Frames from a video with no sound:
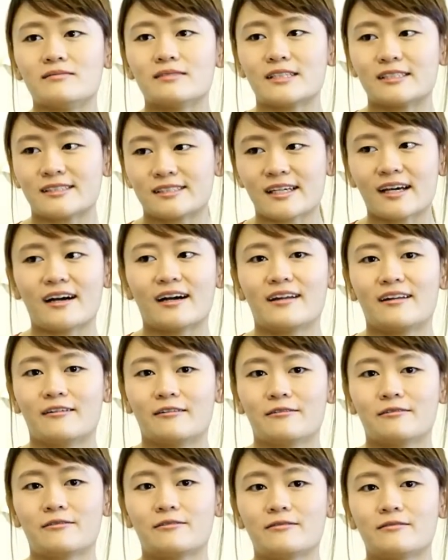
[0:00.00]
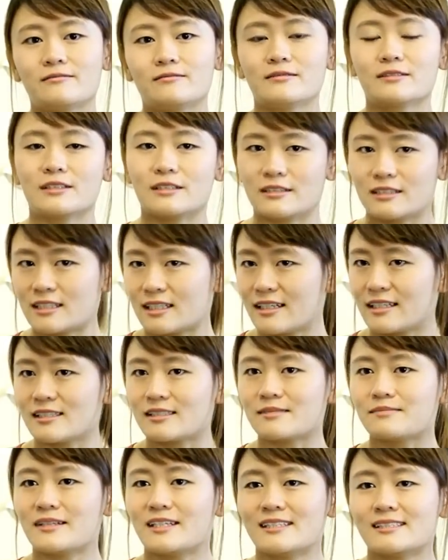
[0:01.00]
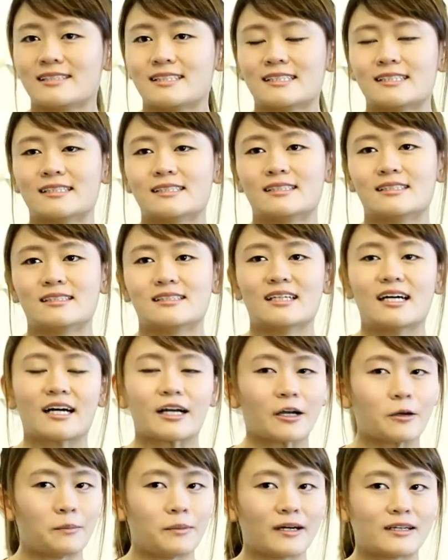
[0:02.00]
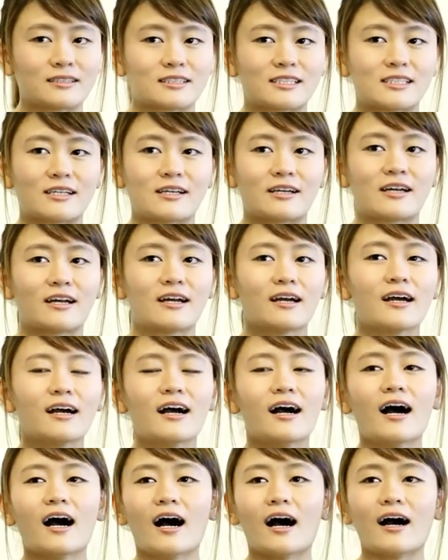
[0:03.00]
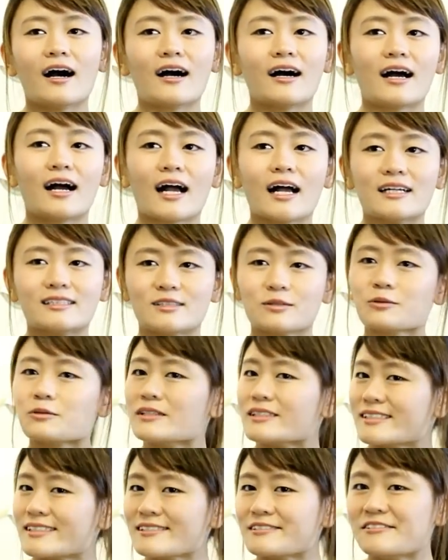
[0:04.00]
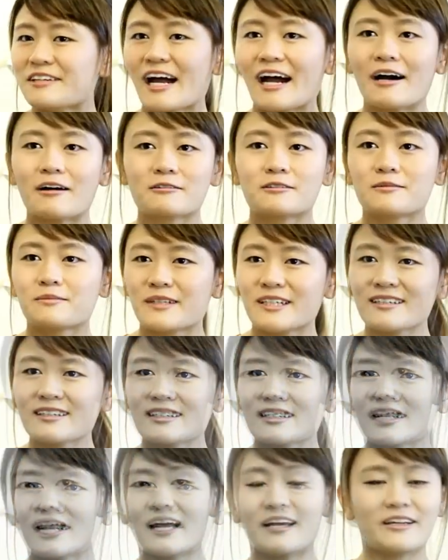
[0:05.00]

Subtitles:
these kind of, you know, Chinese medicine, acupuncture, it's always around me.